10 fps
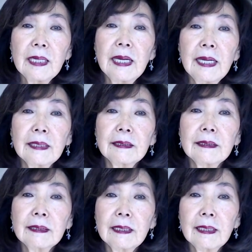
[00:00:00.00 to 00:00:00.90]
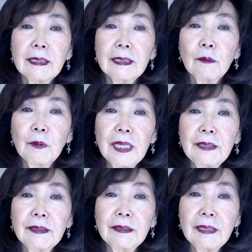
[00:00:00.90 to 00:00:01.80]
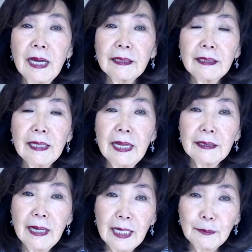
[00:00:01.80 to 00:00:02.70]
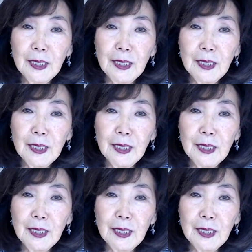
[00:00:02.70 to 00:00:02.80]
and when that time